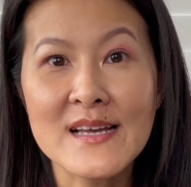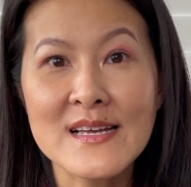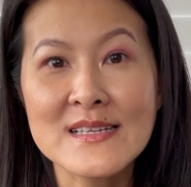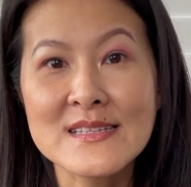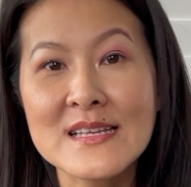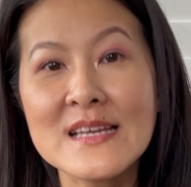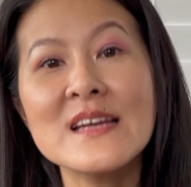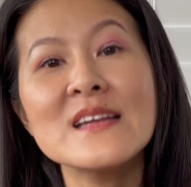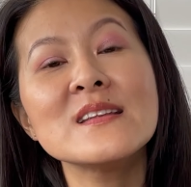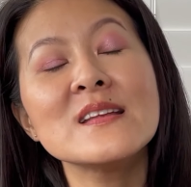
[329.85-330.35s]

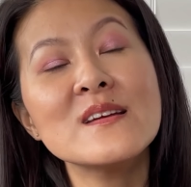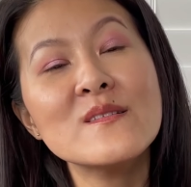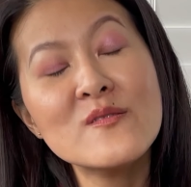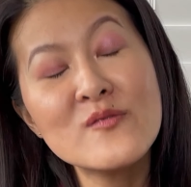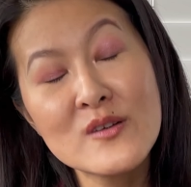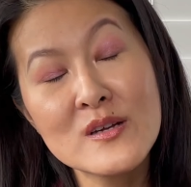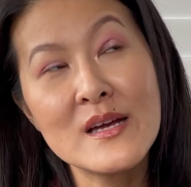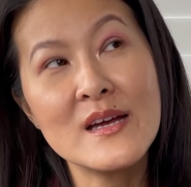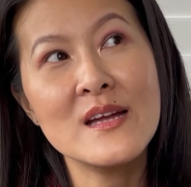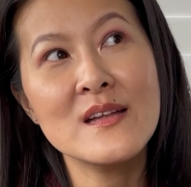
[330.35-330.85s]
And
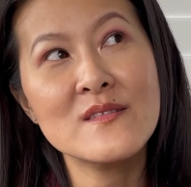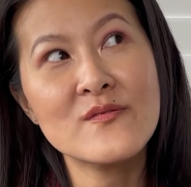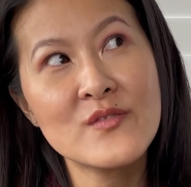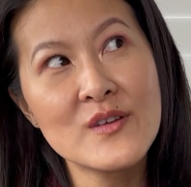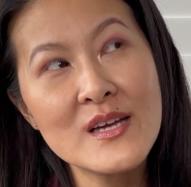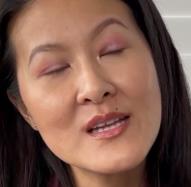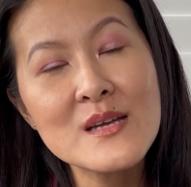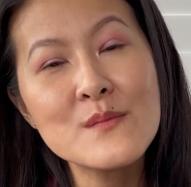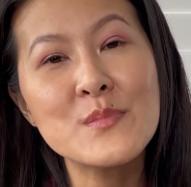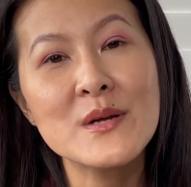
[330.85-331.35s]
if
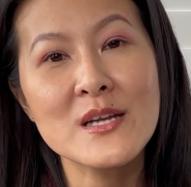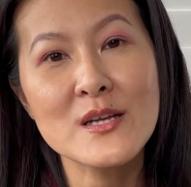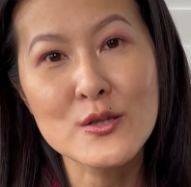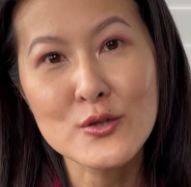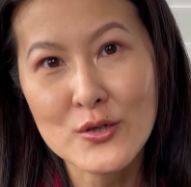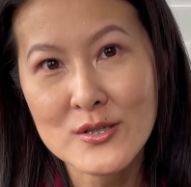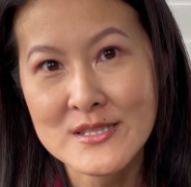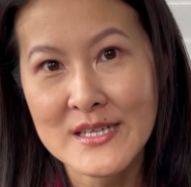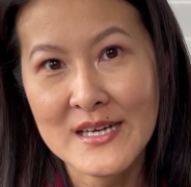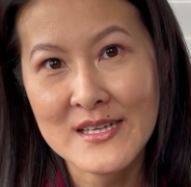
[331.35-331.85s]
anybody
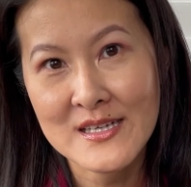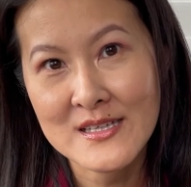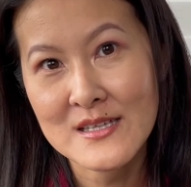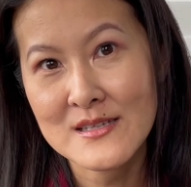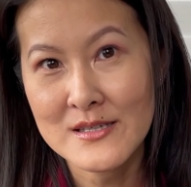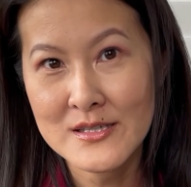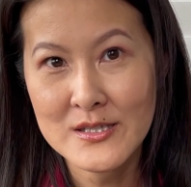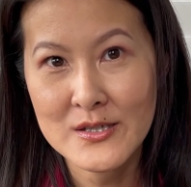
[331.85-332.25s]
looked at it,